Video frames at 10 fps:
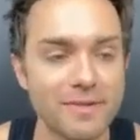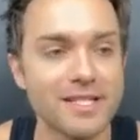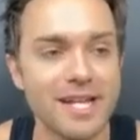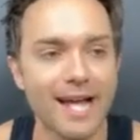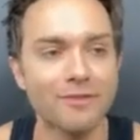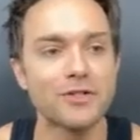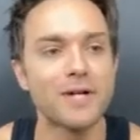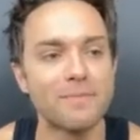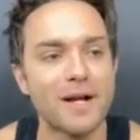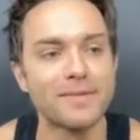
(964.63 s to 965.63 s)
But as an actor,
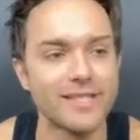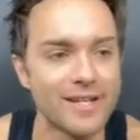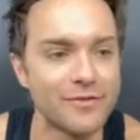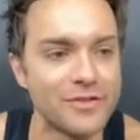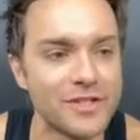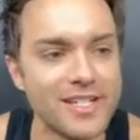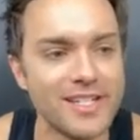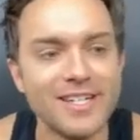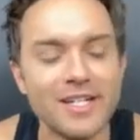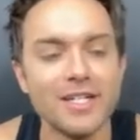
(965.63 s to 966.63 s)
I probably loved
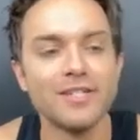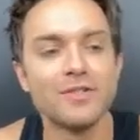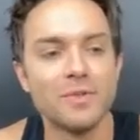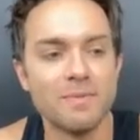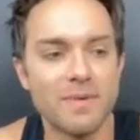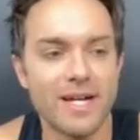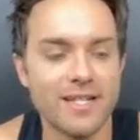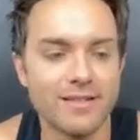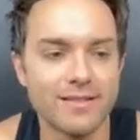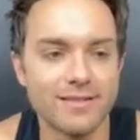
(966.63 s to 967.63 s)
doing my